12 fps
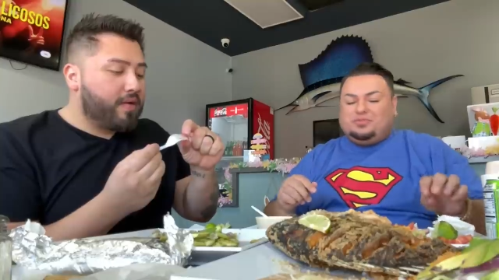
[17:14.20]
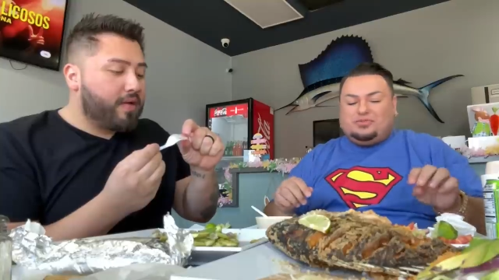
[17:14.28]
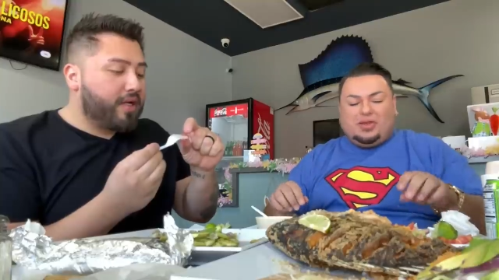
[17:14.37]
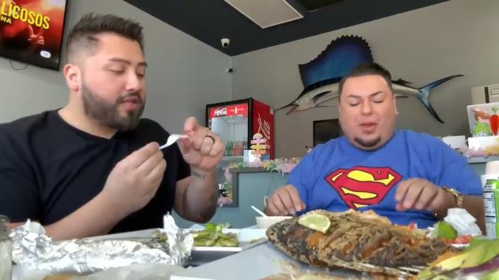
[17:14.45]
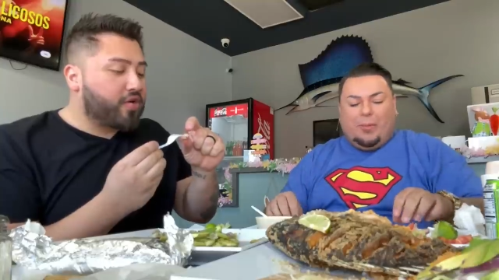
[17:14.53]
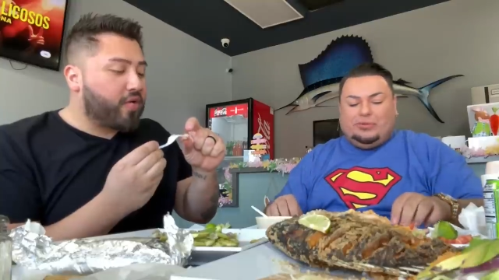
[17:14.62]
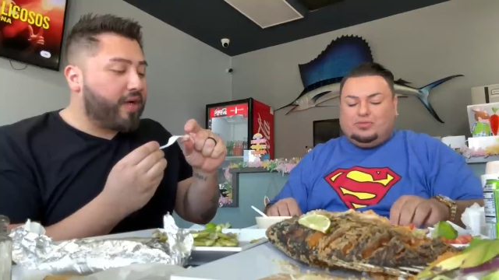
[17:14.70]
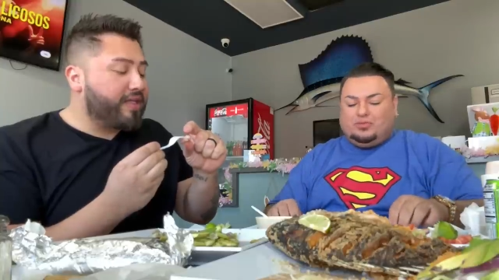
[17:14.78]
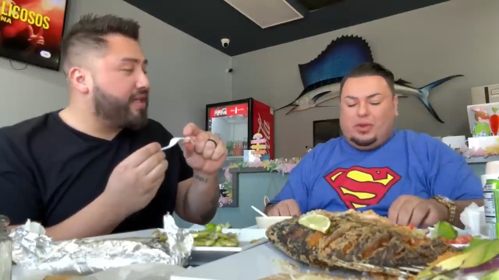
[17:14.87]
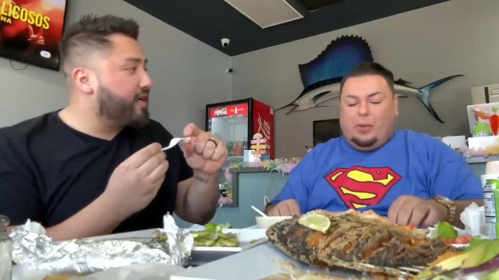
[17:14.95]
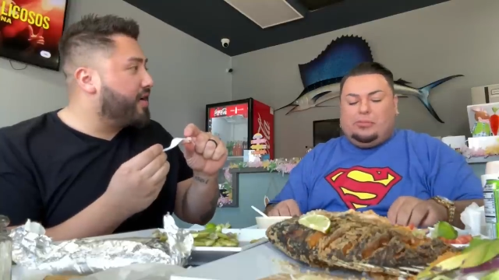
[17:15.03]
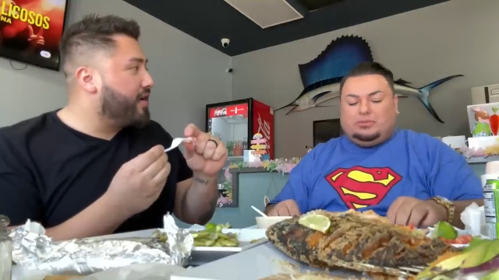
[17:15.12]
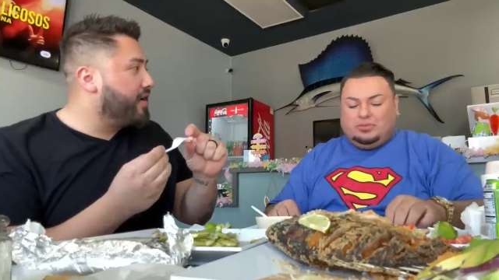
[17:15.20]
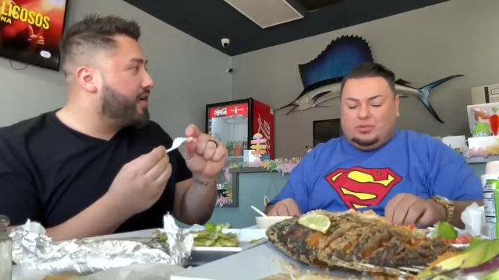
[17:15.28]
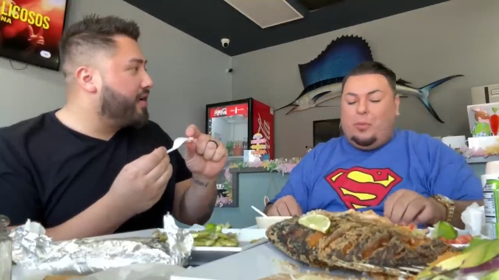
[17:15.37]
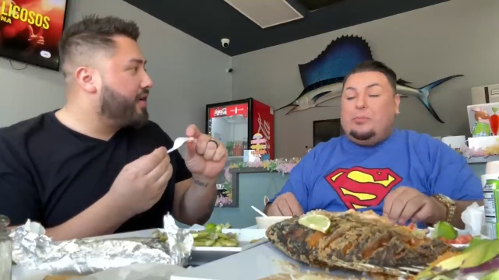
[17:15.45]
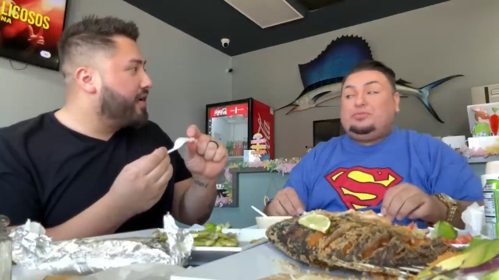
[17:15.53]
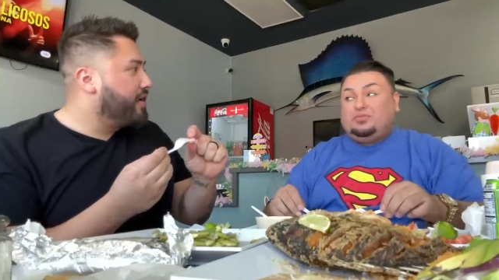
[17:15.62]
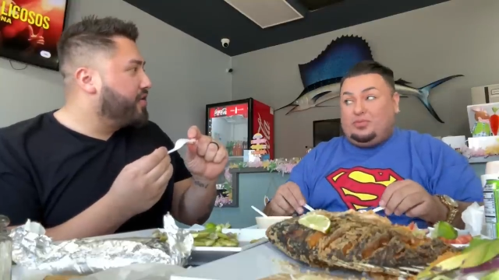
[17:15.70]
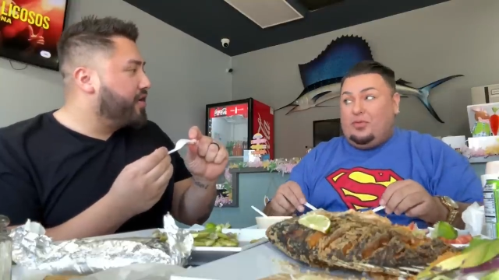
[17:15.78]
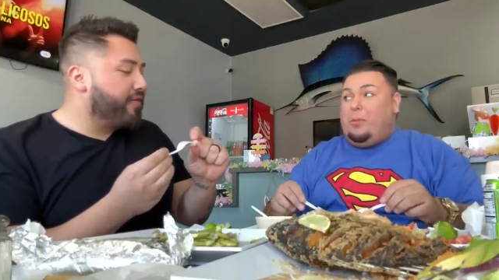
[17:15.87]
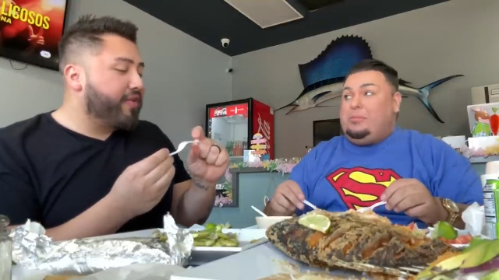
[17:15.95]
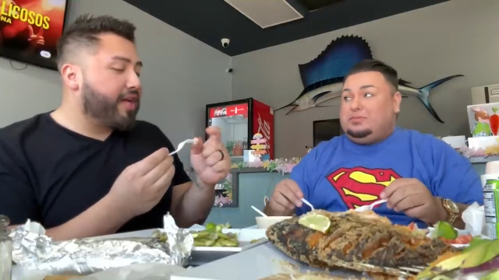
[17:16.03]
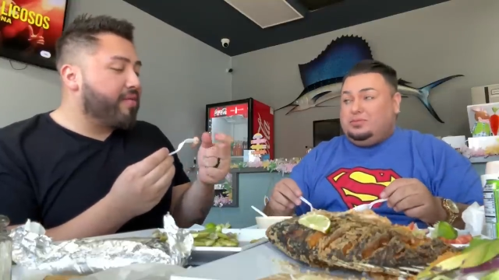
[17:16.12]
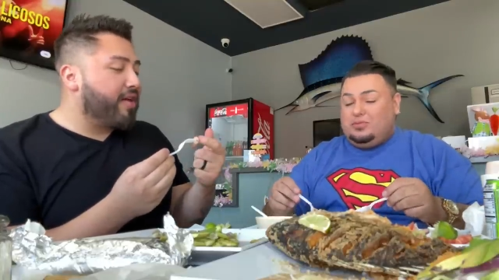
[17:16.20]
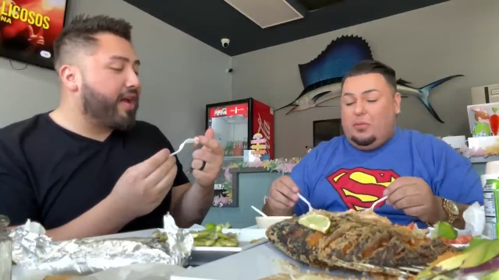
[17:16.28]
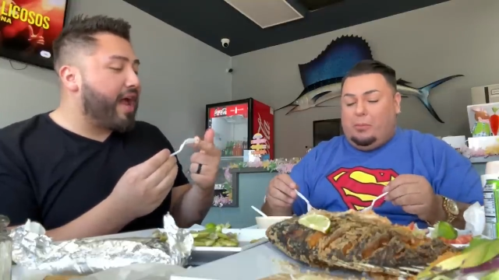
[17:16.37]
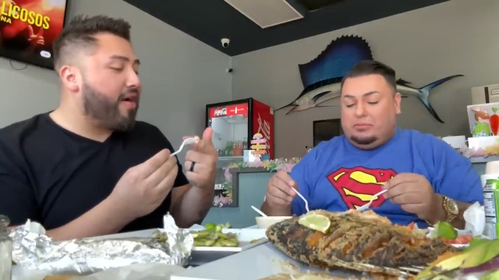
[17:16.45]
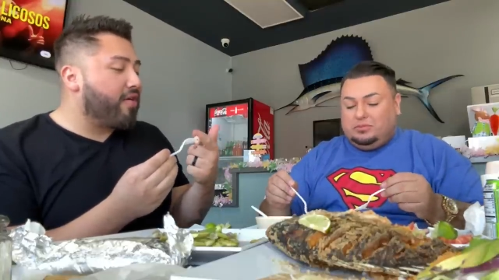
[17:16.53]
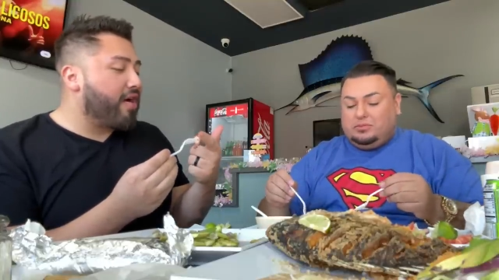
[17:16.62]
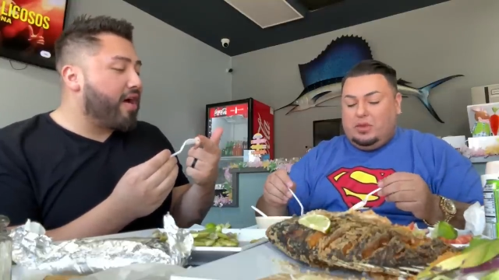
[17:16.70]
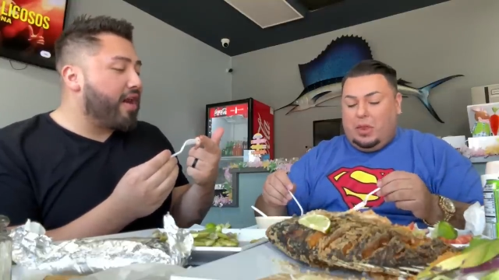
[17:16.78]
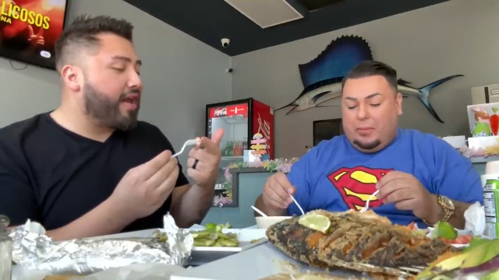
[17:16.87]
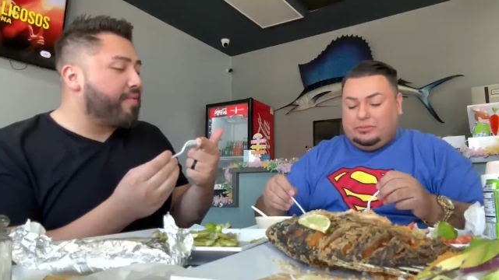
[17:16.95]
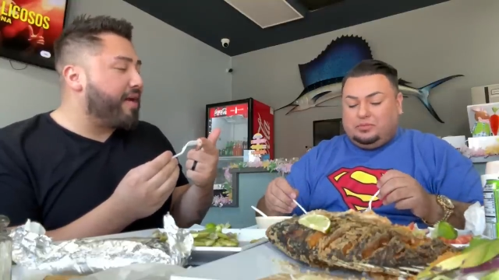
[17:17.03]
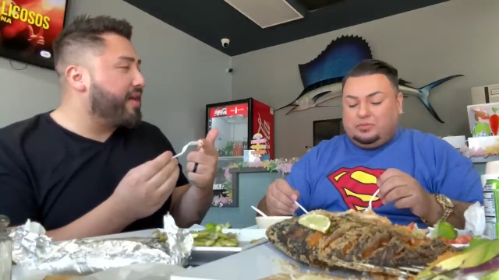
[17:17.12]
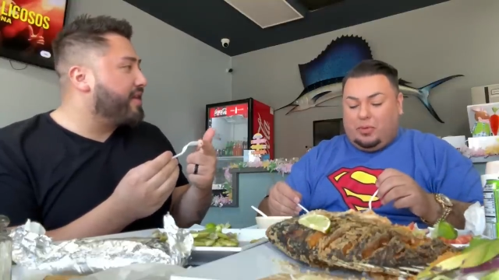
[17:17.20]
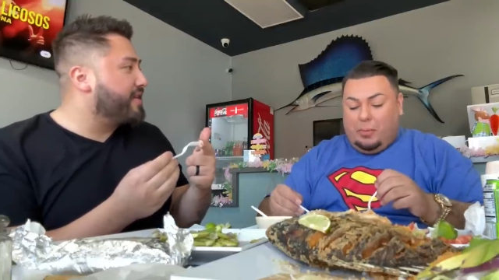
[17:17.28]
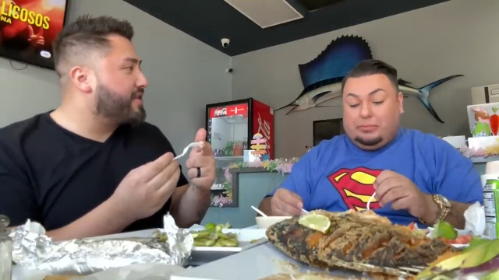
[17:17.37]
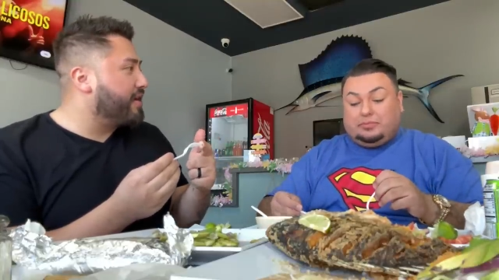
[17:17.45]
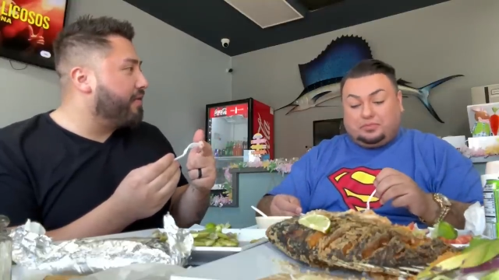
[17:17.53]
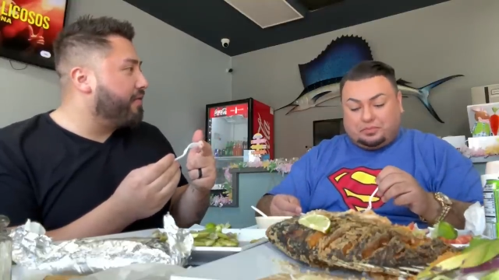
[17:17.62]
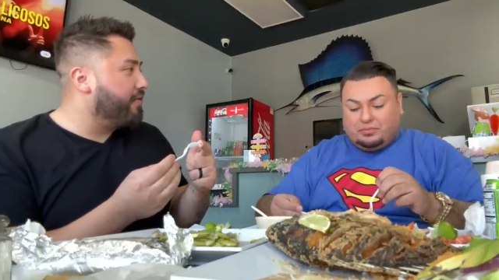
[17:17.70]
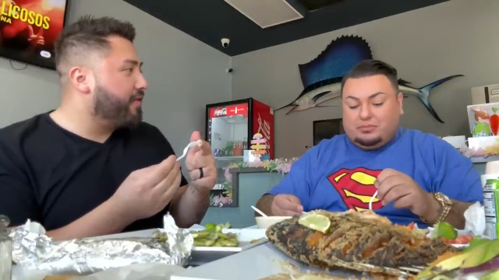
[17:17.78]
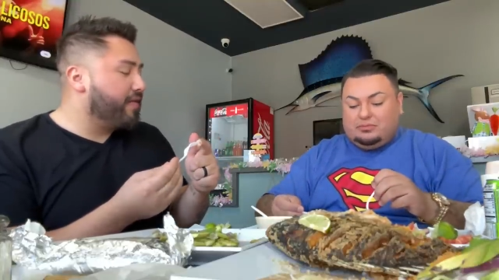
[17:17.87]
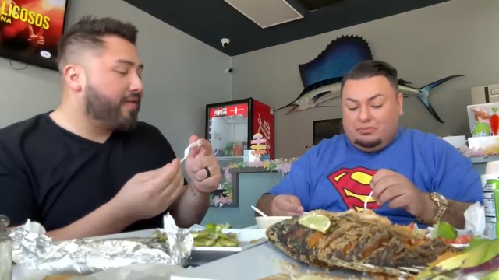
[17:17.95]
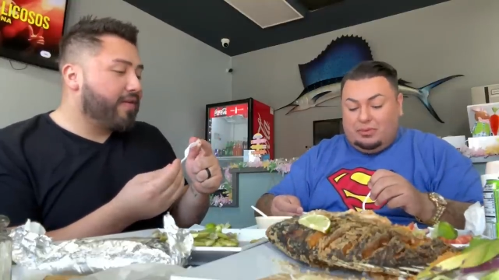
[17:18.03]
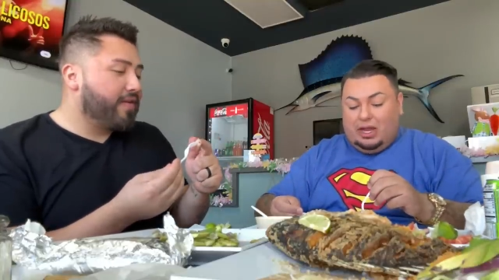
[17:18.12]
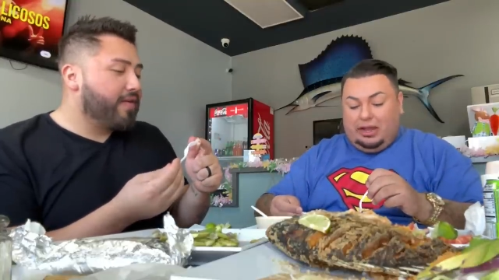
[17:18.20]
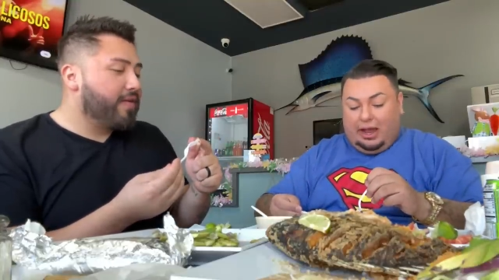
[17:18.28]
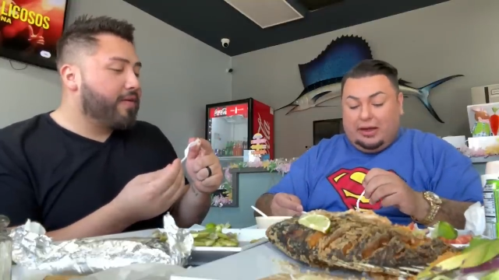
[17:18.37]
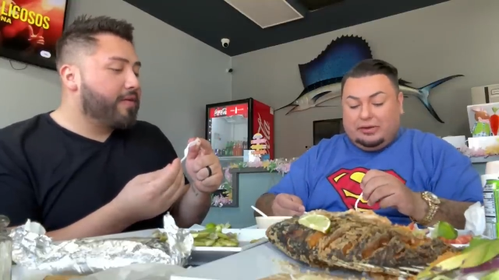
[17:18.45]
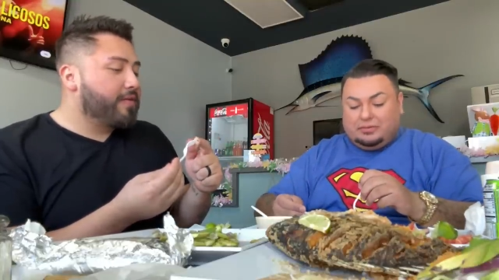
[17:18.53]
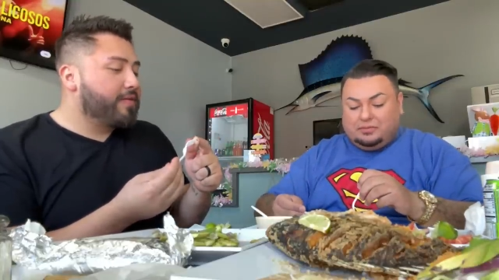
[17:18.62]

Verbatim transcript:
Speaker 1: That's crazy, huh? Do you ever think about, like, how God, like, made this stuff? Yeah.